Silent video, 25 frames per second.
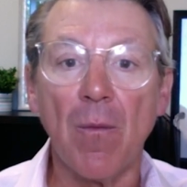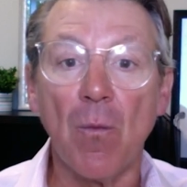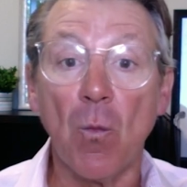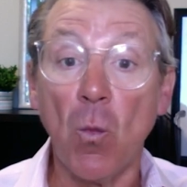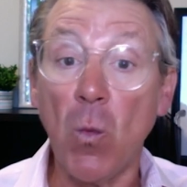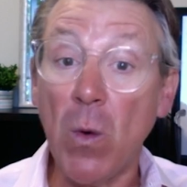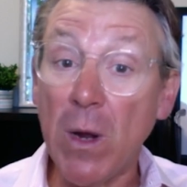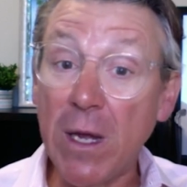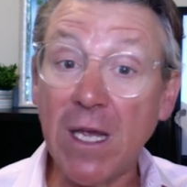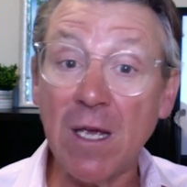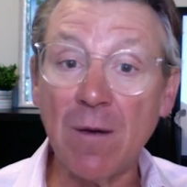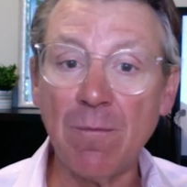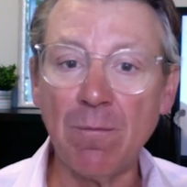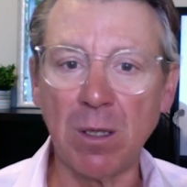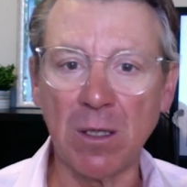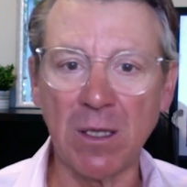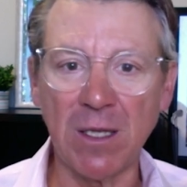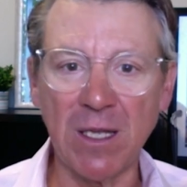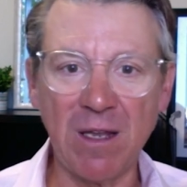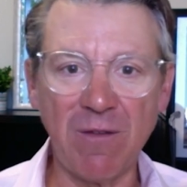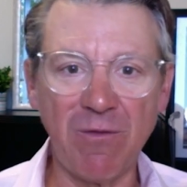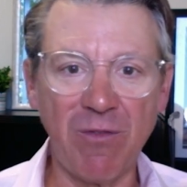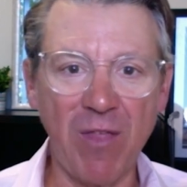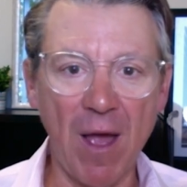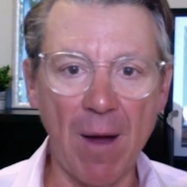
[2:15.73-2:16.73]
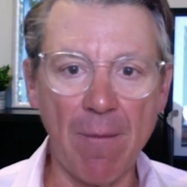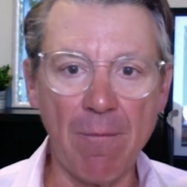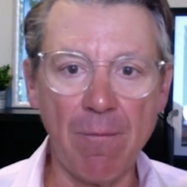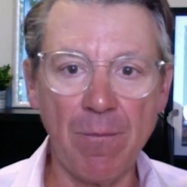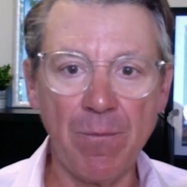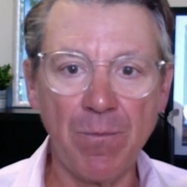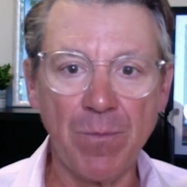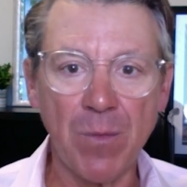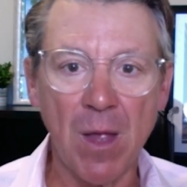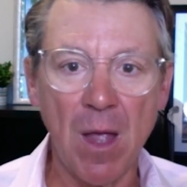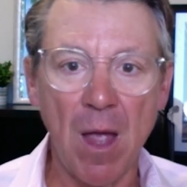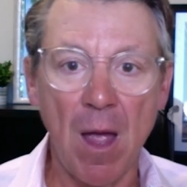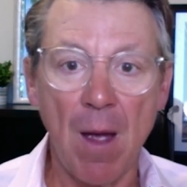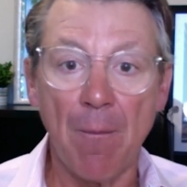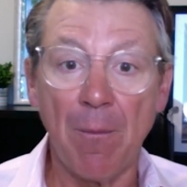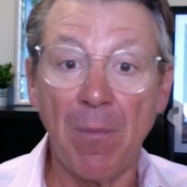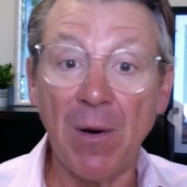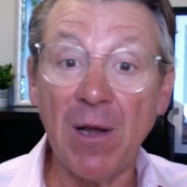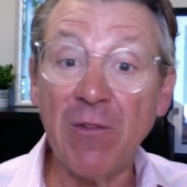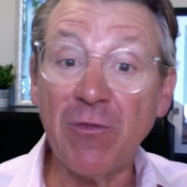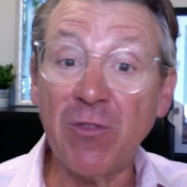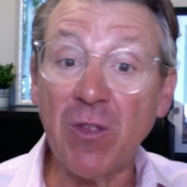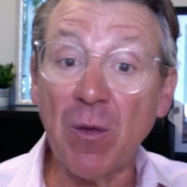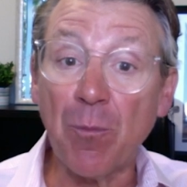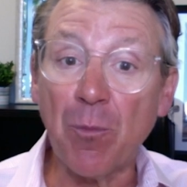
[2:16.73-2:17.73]
we can believe them.
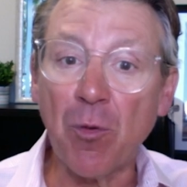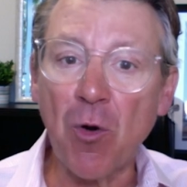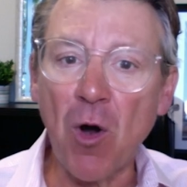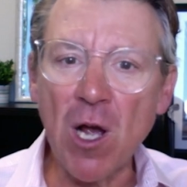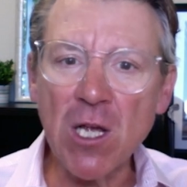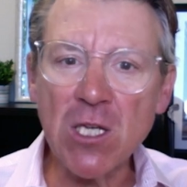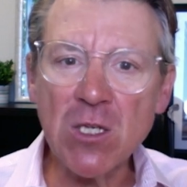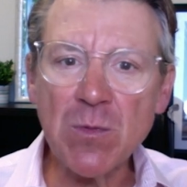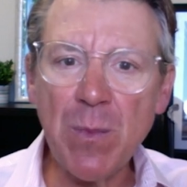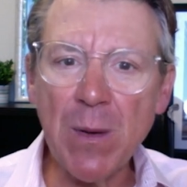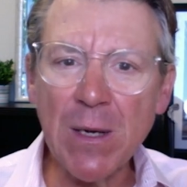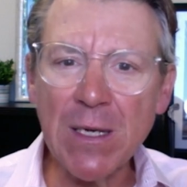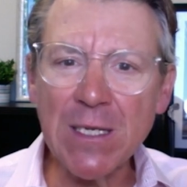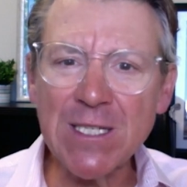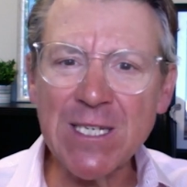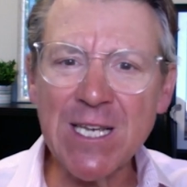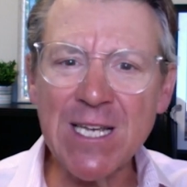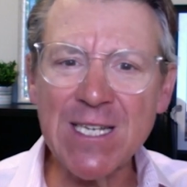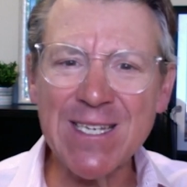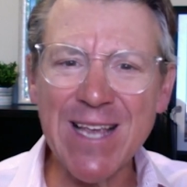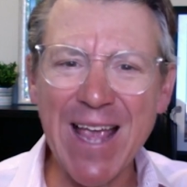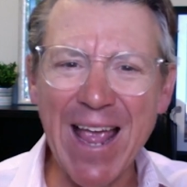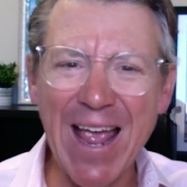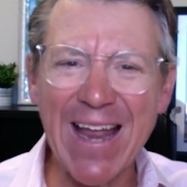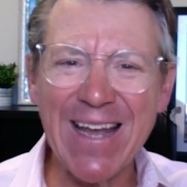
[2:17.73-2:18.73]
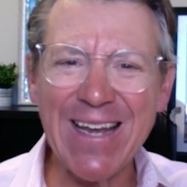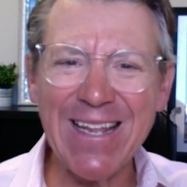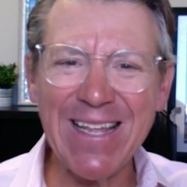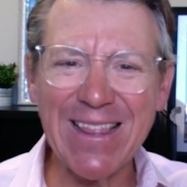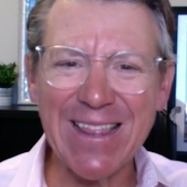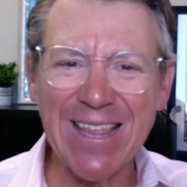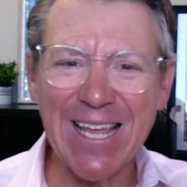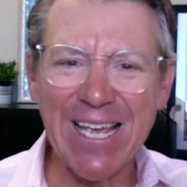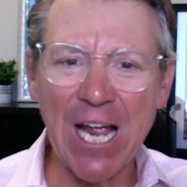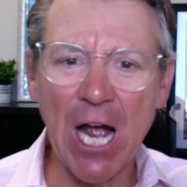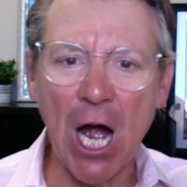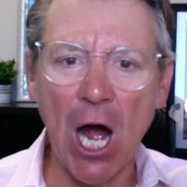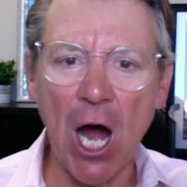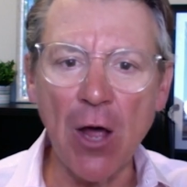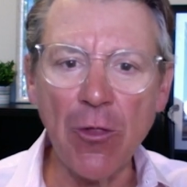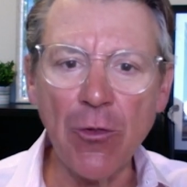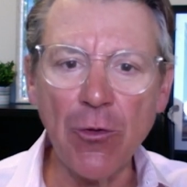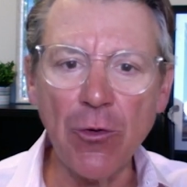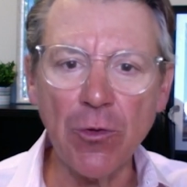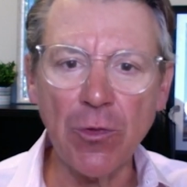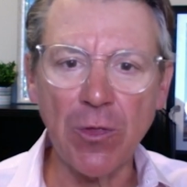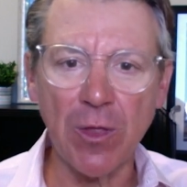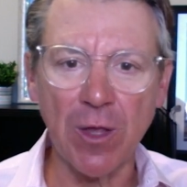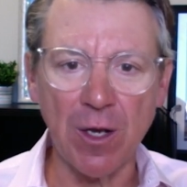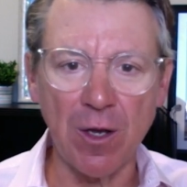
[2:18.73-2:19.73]
But if the prospect says anything
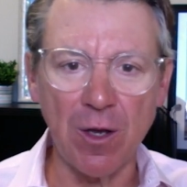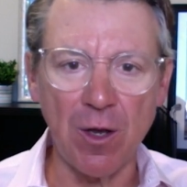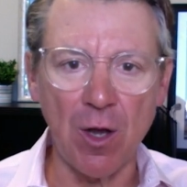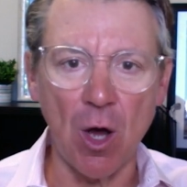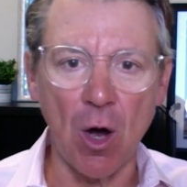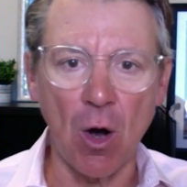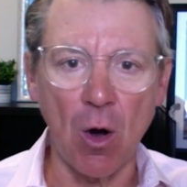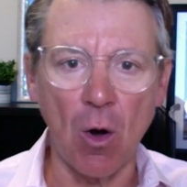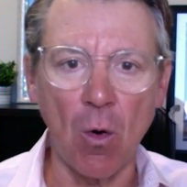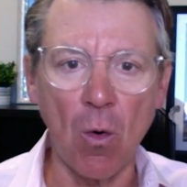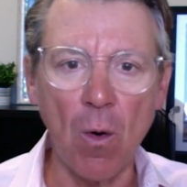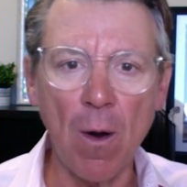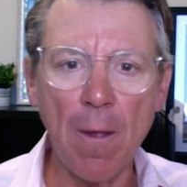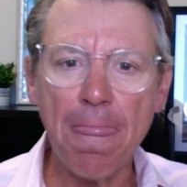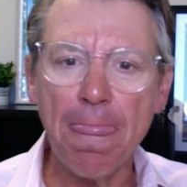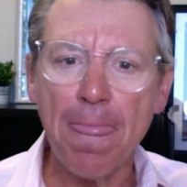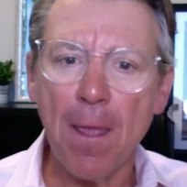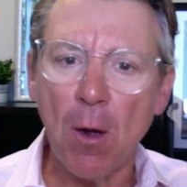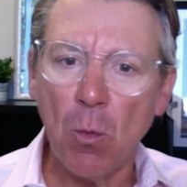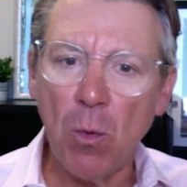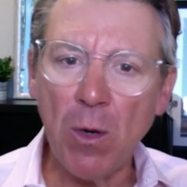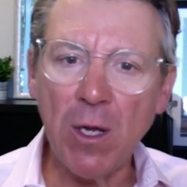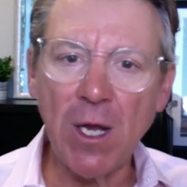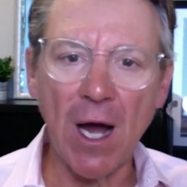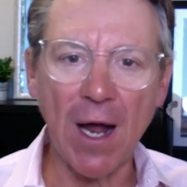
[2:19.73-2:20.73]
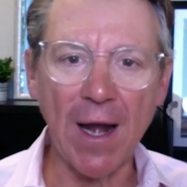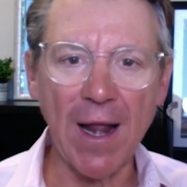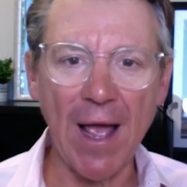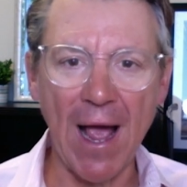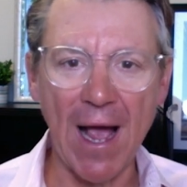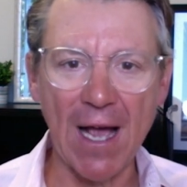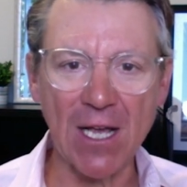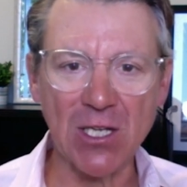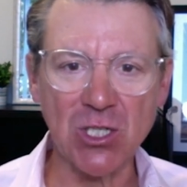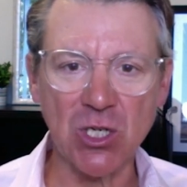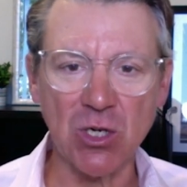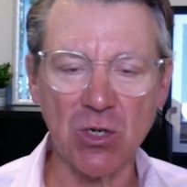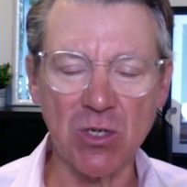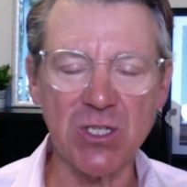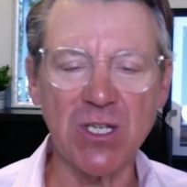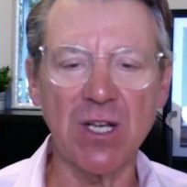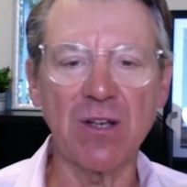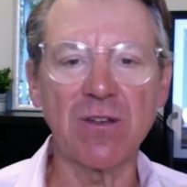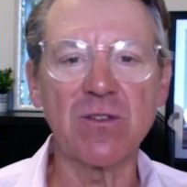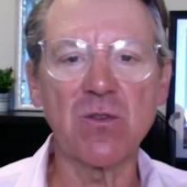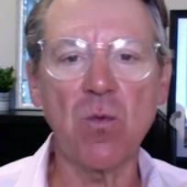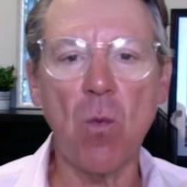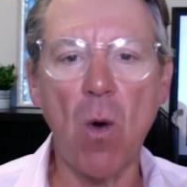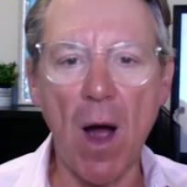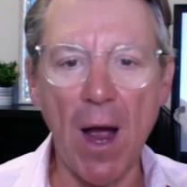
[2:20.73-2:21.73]
other than no, we got to ask
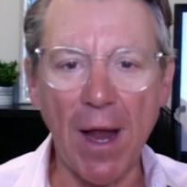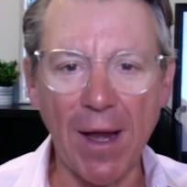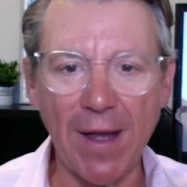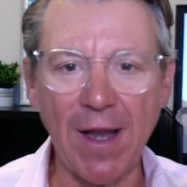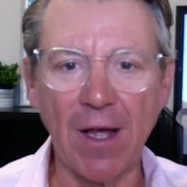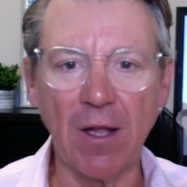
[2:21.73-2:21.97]
ourselves why.